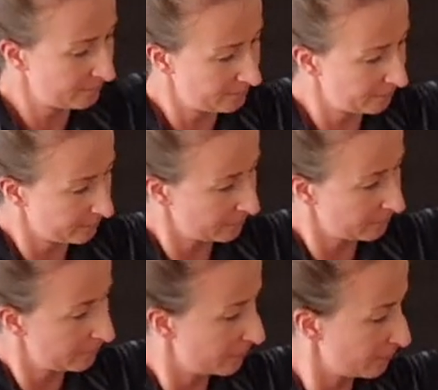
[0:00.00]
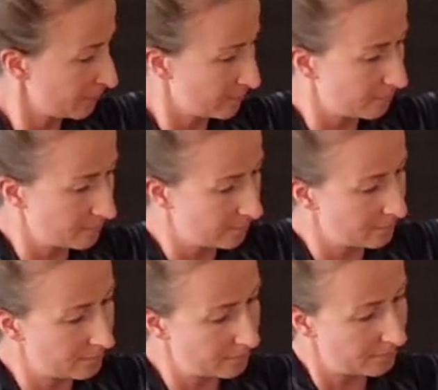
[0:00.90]

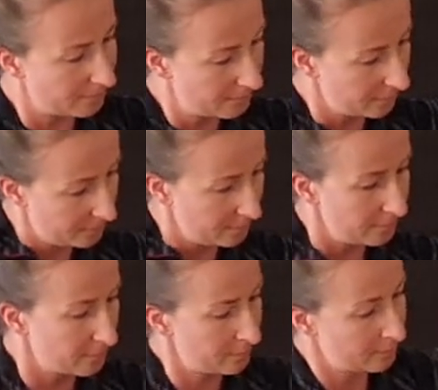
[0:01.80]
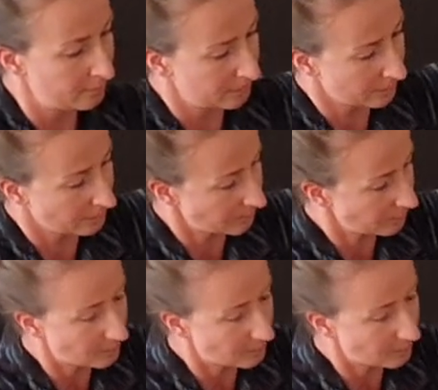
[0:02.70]
Nobody speaks.